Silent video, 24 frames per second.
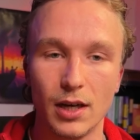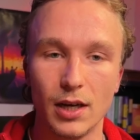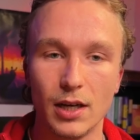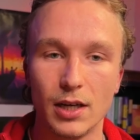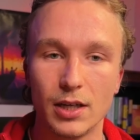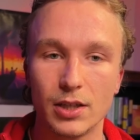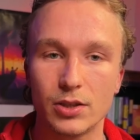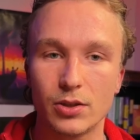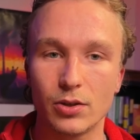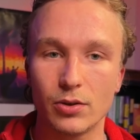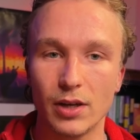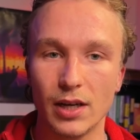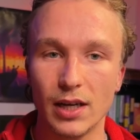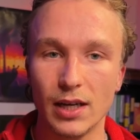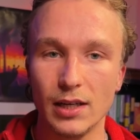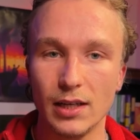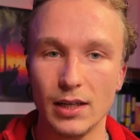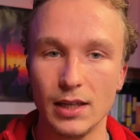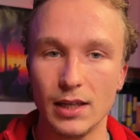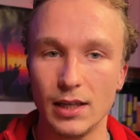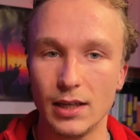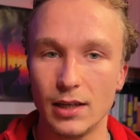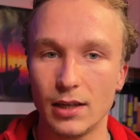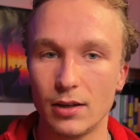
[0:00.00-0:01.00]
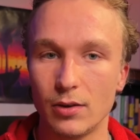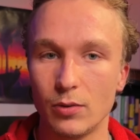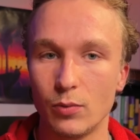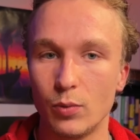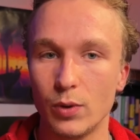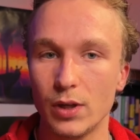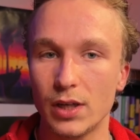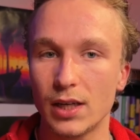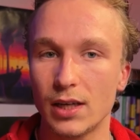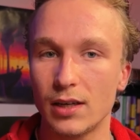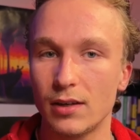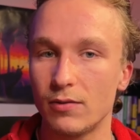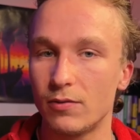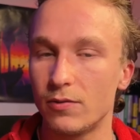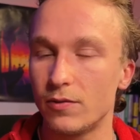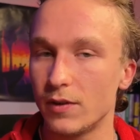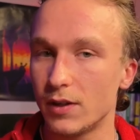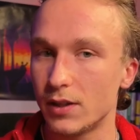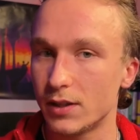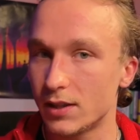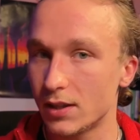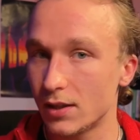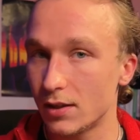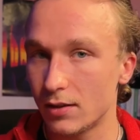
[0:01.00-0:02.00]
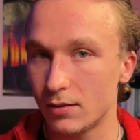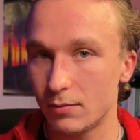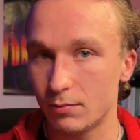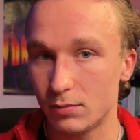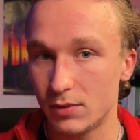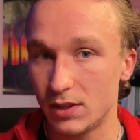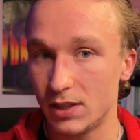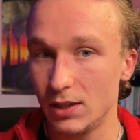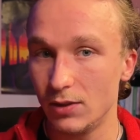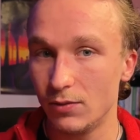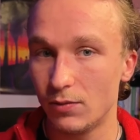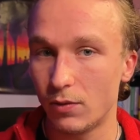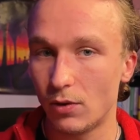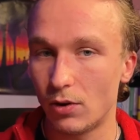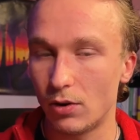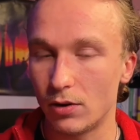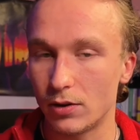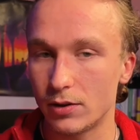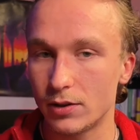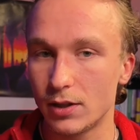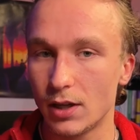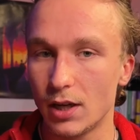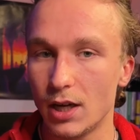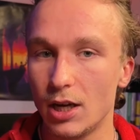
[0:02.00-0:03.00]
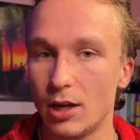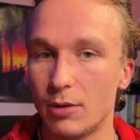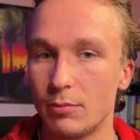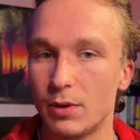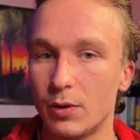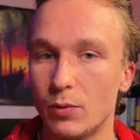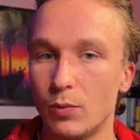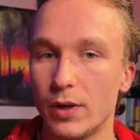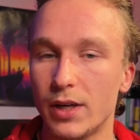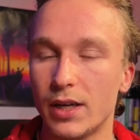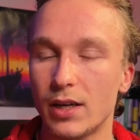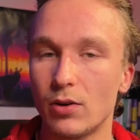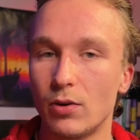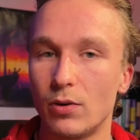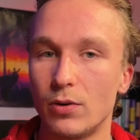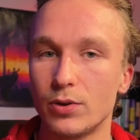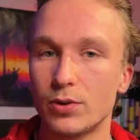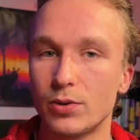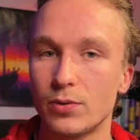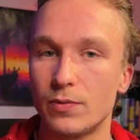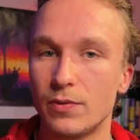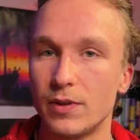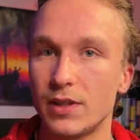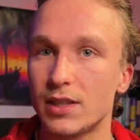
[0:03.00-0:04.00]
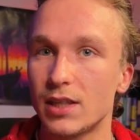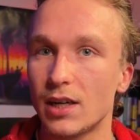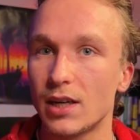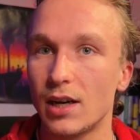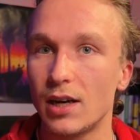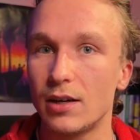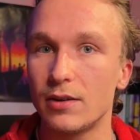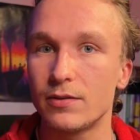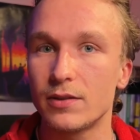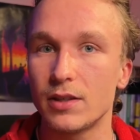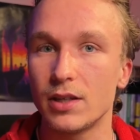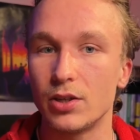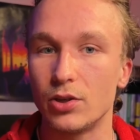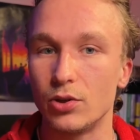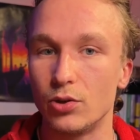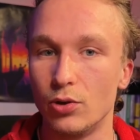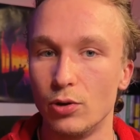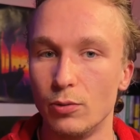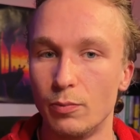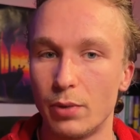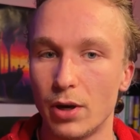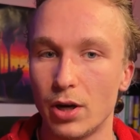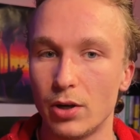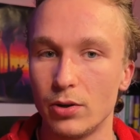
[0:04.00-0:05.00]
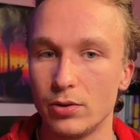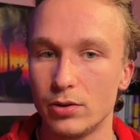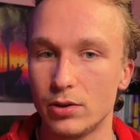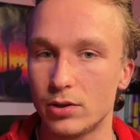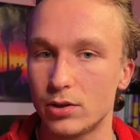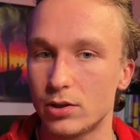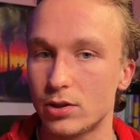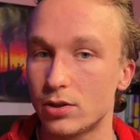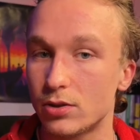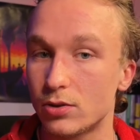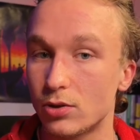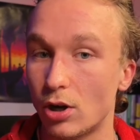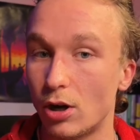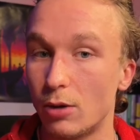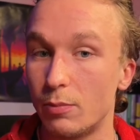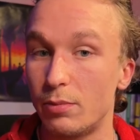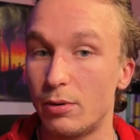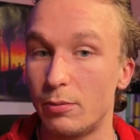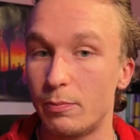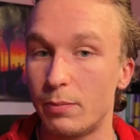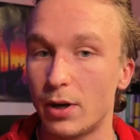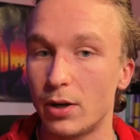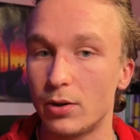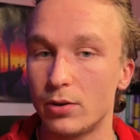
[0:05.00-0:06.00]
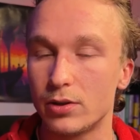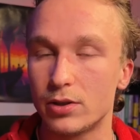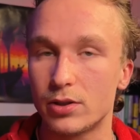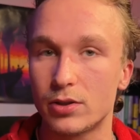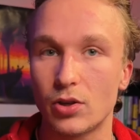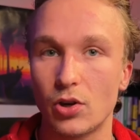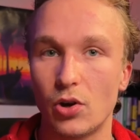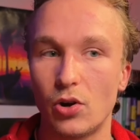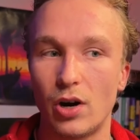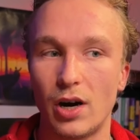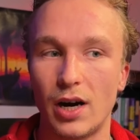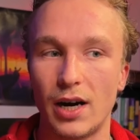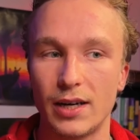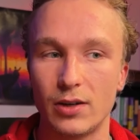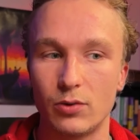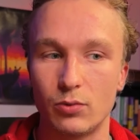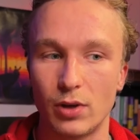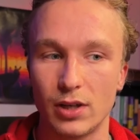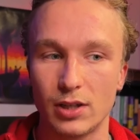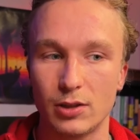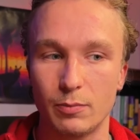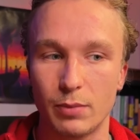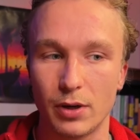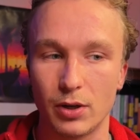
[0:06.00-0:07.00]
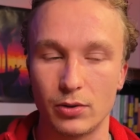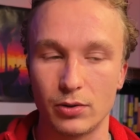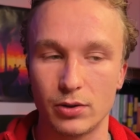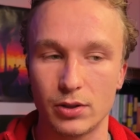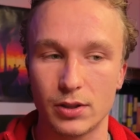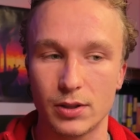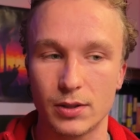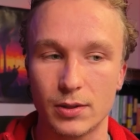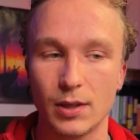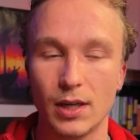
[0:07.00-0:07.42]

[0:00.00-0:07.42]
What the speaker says: So in here, we can filter default, but we can also filter after new posts, top posts, or unread posts.